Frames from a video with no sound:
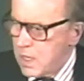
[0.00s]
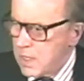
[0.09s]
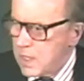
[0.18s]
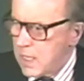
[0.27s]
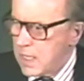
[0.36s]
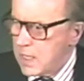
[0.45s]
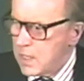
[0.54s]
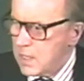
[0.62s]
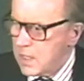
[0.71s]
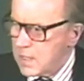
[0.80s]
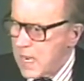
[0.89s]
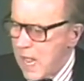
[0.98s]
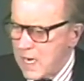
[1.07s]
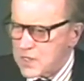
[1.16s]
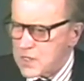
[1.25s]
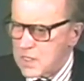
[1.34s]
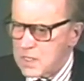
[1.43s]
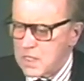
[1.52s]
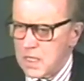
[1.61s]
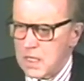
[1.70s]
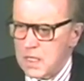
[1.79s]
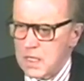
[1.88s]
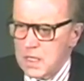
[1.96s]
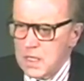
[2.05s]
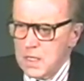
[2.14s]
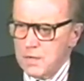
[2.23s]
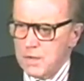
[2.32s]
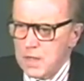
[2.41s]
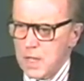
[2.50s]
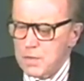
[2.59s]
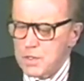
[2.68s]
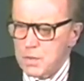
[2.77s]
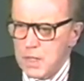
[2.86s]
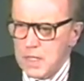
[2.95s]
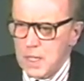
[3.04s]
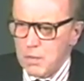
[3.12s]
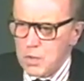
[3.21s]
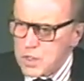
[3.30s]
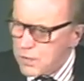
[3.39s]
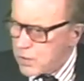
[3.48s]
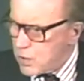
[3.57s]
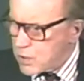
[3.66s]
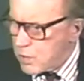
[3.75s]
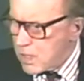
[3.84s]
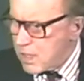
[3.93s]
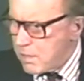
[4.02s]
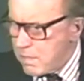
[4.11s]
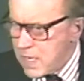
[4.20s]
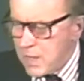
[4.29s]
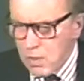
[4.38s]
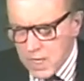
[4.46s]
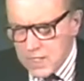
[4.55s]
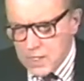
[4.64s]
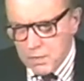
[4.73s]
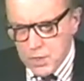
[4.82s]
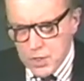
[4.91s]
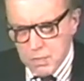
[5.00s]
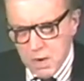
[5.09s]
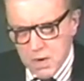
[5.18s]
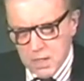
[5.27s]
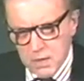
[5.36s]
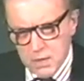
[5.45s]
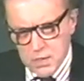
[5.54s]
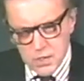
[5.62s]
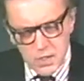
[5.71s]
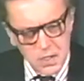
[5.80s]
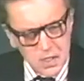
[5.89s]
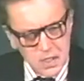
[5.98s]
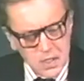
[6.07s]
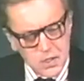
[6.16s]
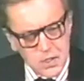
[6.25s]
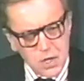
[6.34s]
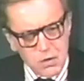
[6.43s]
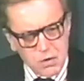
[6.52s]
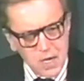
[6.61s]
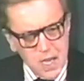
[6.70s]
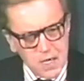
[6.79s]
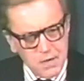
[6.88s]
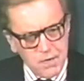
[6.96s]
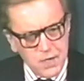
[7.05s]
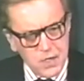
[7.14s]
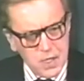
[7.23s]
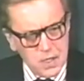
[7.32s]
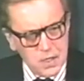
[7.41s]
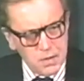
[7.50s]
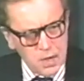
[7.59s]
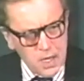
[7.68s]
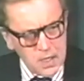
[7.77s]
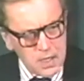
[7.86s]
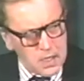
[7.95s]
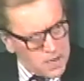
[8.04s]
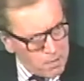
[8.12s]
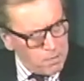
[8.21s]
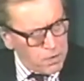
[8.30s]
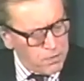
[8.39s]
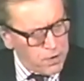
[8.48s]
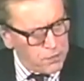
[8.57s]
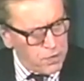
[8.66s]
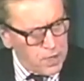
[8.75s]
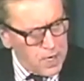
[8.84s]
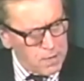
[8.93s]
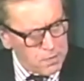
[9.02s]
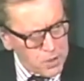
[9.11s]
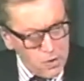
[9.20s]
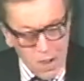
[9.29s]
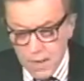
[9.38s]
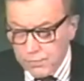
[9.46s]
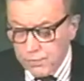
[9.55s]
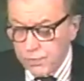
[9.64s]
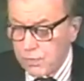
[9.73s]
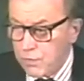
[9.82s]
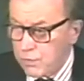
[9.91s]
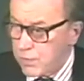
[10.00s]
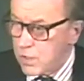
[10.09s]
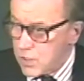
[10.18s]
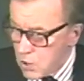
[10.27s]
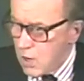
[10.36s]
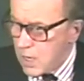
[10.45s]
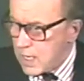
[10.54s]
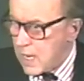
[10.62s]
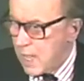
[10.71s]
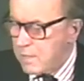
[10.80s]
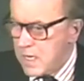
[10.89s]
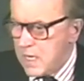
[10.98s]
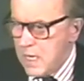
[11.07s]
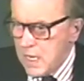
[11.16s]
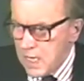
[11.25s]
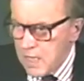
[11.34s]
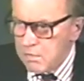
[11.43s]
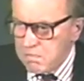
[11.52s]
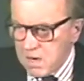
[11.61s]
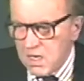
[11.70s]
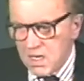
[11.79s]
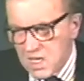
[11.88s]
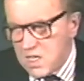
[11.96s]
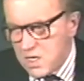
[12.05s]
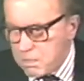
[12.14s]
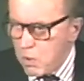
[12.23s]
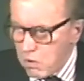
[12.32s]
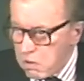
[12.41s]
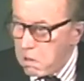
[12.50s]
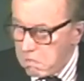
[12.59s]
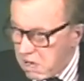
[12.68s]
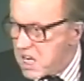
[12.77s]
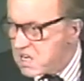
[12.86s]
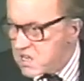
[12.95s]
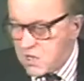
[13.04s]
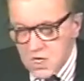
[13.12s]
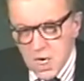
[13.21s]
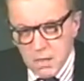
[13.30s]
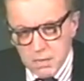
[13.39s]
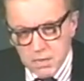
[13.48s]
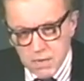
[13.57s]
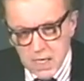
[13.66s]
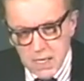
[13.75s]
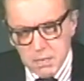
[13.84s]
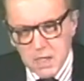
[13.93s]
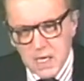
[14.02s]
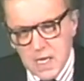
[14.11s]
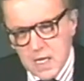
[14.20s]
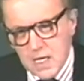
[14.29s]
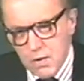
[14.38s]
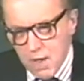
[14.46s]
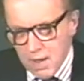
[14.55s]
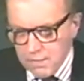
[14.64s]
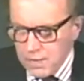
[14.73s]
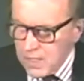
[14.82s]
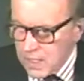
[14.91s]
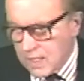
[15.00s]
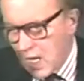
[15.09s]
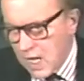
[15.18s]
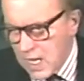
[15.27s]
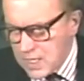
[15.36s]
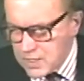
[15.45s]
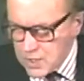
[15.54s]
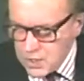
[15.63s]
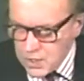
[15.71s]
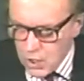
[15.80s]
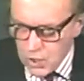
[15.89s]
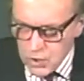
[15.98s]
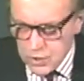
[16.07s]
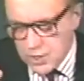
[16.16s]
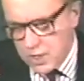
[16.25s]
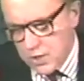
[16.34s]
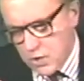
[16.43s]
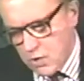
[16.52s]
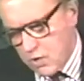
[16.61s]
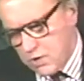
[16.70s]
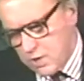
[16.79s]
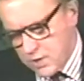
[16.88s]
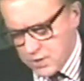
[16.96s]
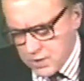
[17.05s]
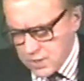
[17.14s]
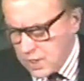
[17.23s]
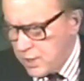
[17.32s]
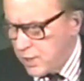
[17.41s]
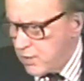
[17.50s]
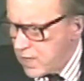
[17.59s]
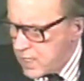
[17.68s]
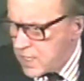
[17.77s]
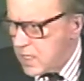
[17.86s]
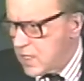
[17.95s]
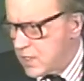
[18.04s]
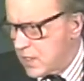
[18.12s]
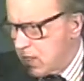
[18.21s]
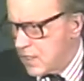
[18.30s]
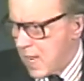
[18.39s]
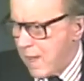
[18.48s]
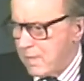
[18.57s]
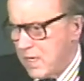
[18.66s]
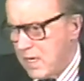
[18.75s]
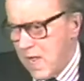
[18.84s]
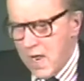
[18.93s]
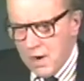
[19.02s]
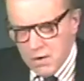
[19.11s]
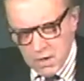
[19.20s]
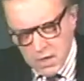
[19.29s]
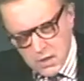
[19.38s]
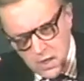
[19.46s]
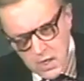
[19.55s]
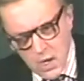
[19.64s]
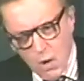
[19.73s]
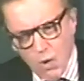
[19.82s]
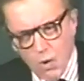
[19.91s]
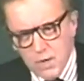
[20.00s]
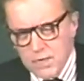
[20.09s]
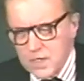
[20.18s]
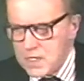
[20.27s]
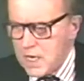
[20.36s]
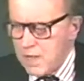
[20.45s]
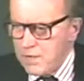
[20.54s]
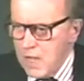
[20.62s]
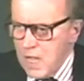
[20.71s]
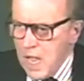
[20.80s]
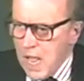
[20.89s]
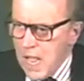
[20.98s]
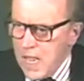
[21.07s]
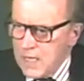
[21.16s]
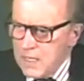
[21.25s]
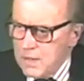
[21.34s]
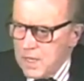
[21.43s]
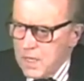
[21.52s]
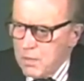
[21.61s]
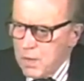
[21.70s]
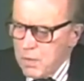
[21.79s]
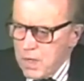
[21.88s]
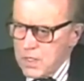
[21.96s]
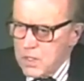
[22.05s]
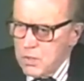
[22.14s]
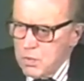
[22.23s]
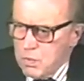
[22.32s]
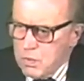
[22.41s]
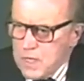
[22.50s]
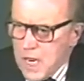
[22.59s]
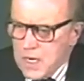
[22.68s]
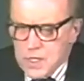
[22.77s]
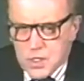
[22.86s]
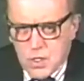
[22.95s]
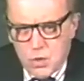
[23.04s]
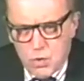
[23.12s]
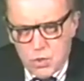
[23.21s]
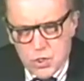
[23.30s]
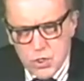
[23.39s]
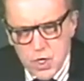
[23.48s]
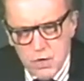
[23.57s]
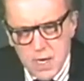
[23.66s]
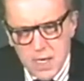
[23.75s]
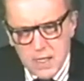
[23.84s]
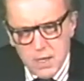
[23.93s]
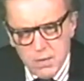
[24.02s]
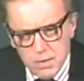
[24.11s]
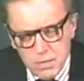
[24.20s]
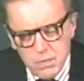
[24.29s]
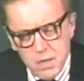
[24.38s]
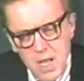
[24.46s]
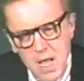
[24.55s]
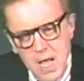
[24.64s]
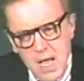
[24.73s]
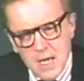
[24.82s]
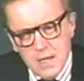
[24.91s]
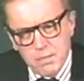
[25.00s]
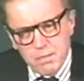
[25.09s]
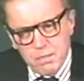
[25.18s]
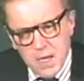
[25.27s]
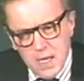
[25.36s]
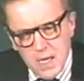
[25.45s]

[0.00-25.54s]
thing in Dallas, but that was the week that was. And of course, one of the many ways in which America is so creative is in the number of different names you have for the toilet. I mean, in Britain it's just boring old ladies and gentlemen, really, but here you have guys and dolls, senoras, senoritas, and damon and heron, and all of this stuff. And we went to Dallas to launch the show down there, and my